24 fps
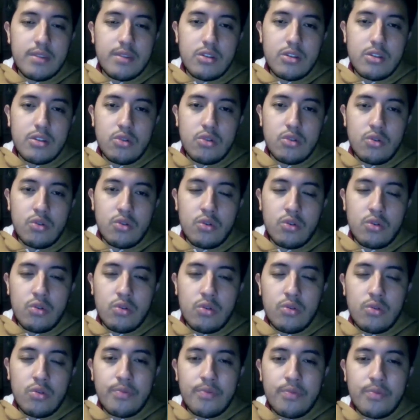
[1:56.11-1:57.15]

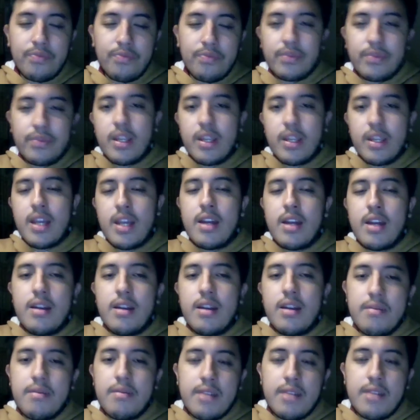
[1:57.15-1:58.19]
two
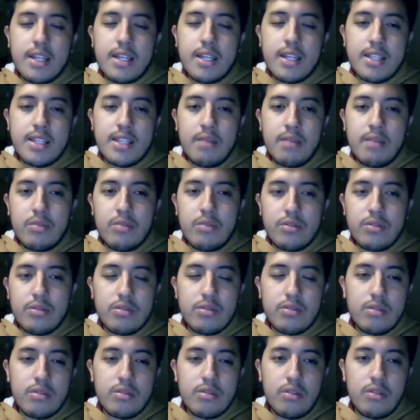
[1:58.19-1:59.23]

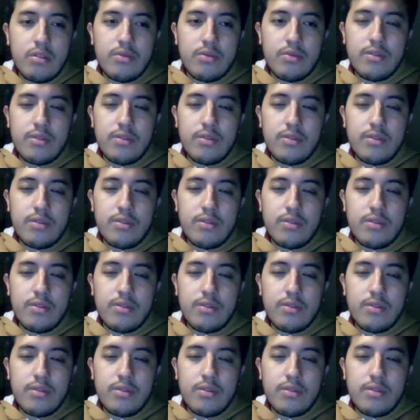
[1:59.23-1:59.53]
examples of